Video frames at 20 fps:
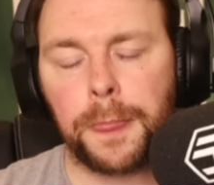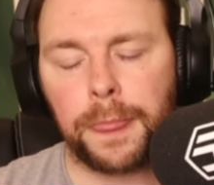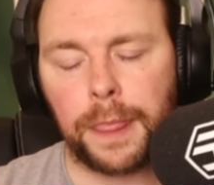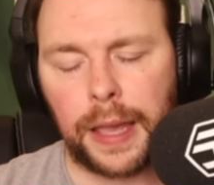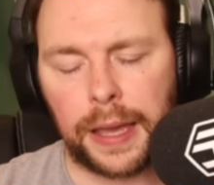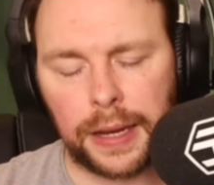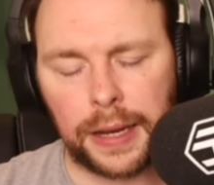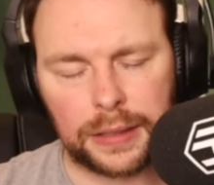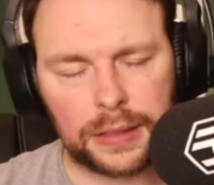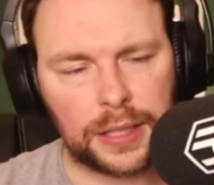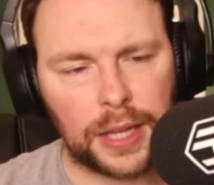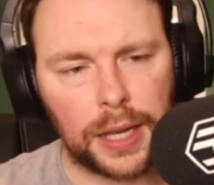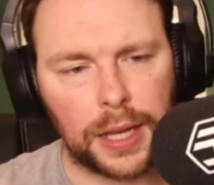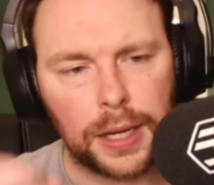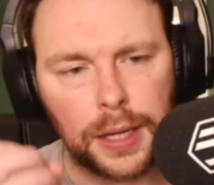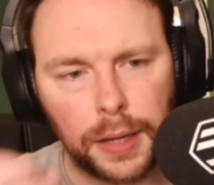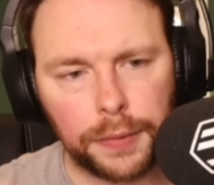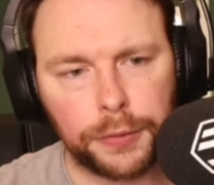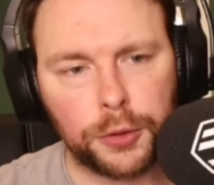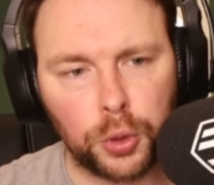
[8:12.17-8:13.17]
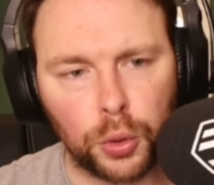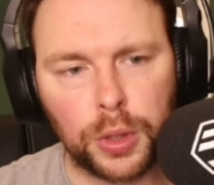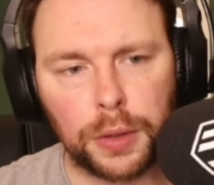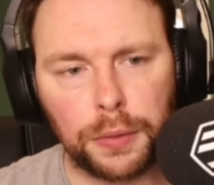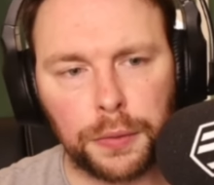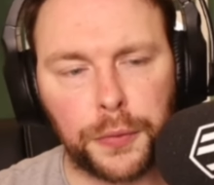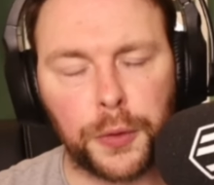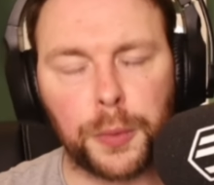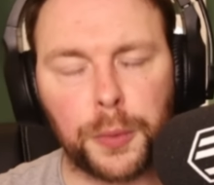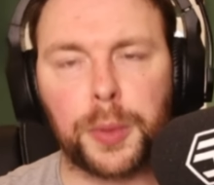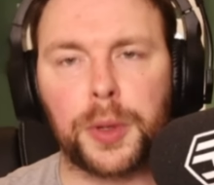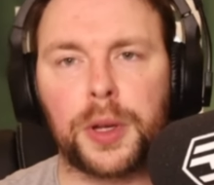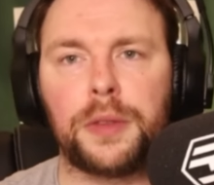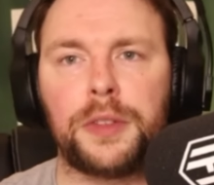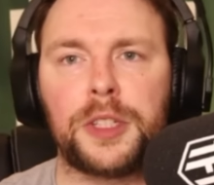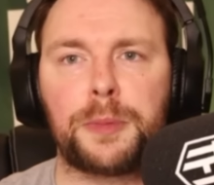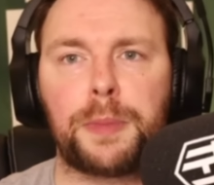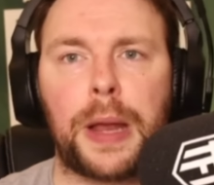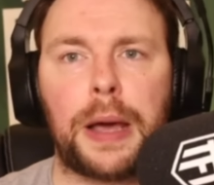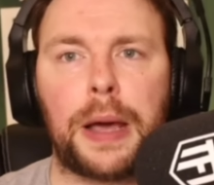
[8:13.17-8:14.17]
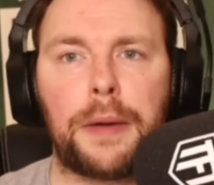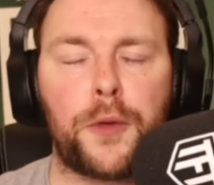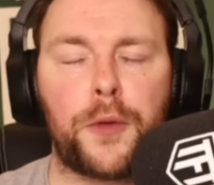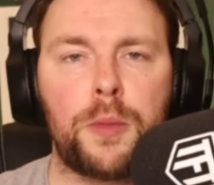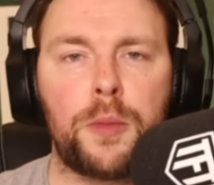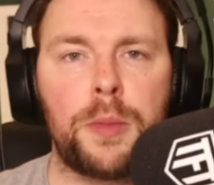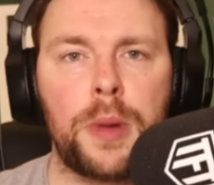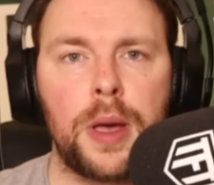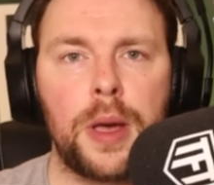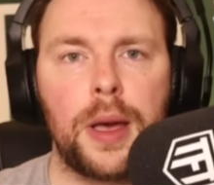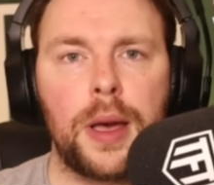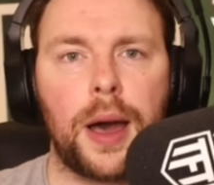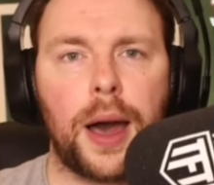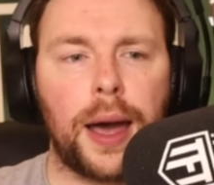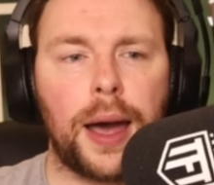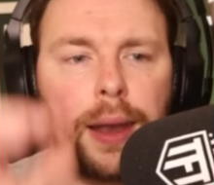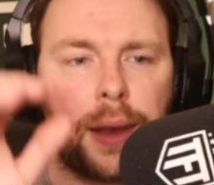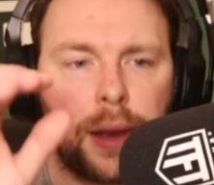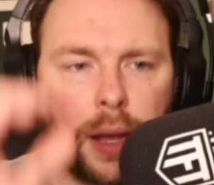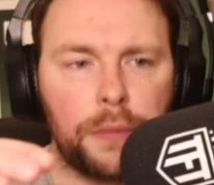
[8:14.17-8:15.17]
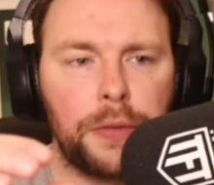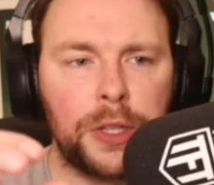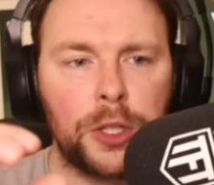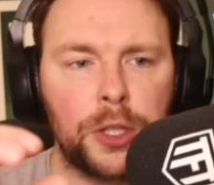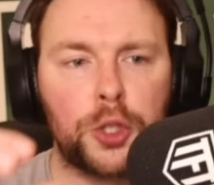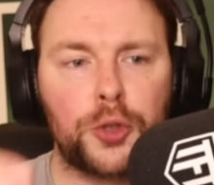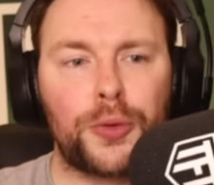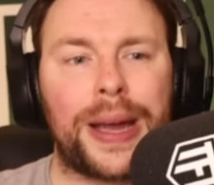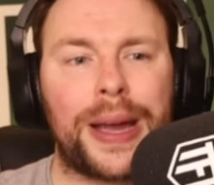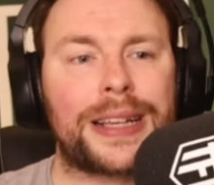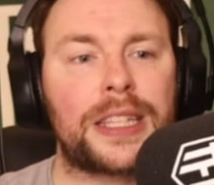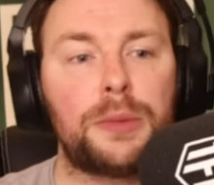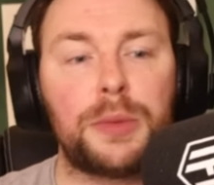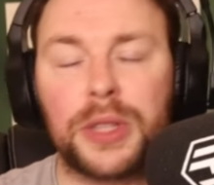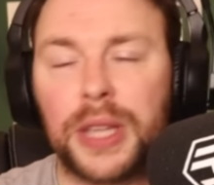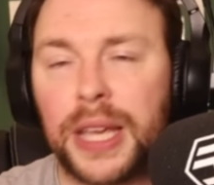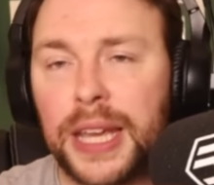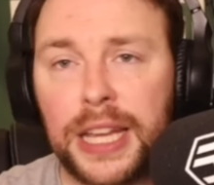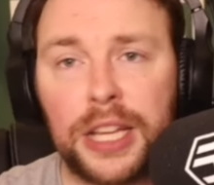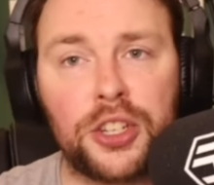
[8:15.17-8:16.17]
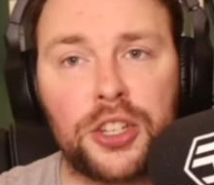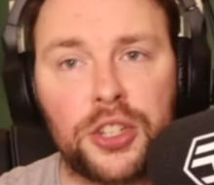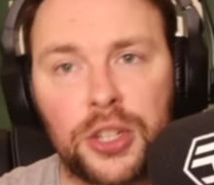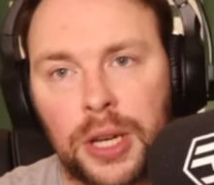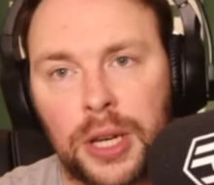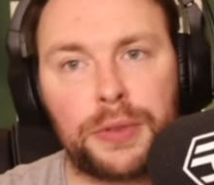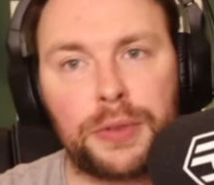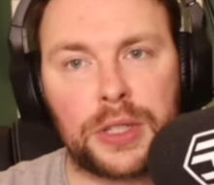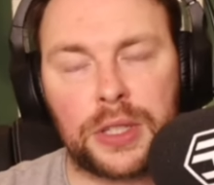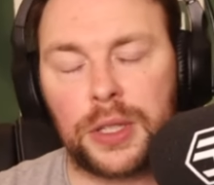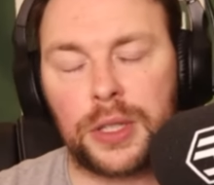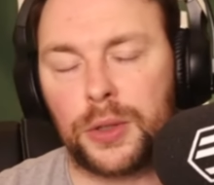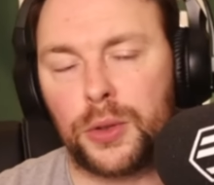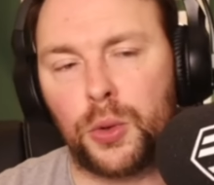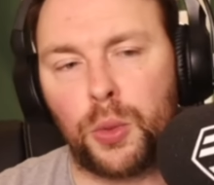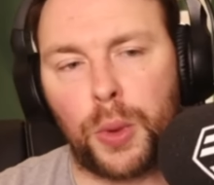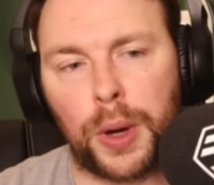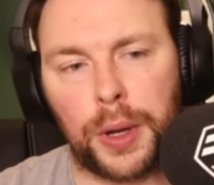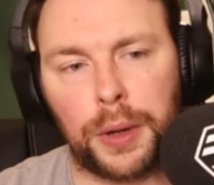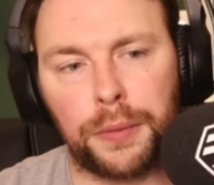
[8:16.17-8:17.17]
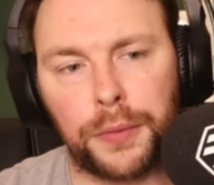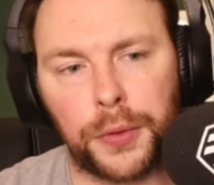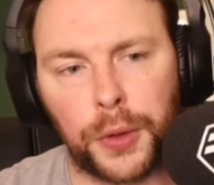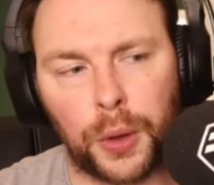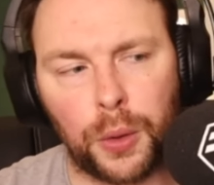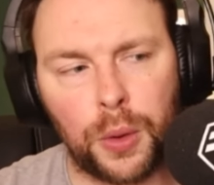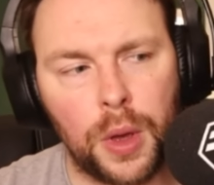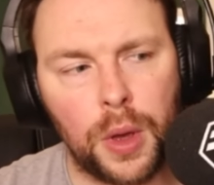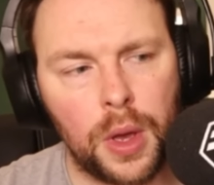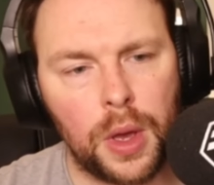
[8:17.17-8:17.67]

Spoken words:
And as I said, I love talking football on this platform. I love interacting with each and every single one of you.